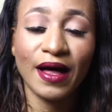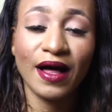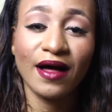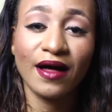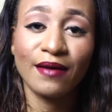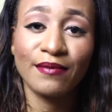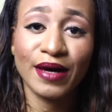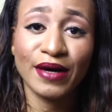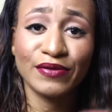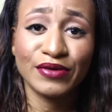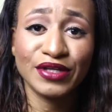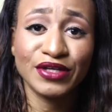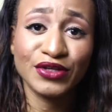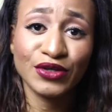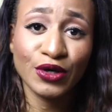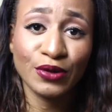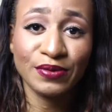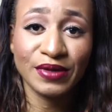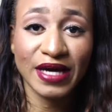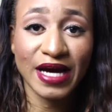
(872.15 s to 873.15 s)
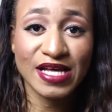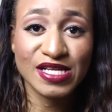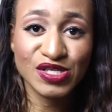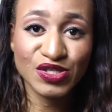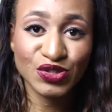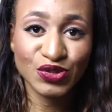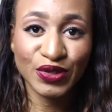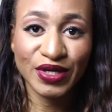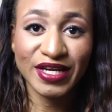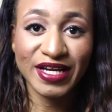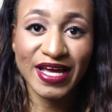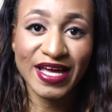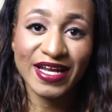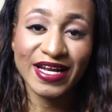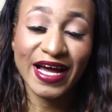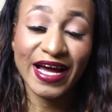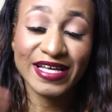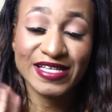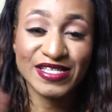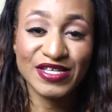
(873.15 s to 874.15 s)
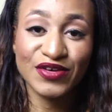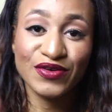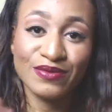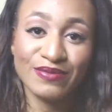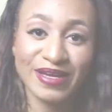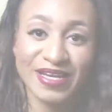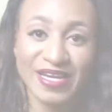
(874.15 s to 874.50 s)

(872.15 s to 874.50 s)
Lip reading: I really do hope you guys enjoy it, and I see you in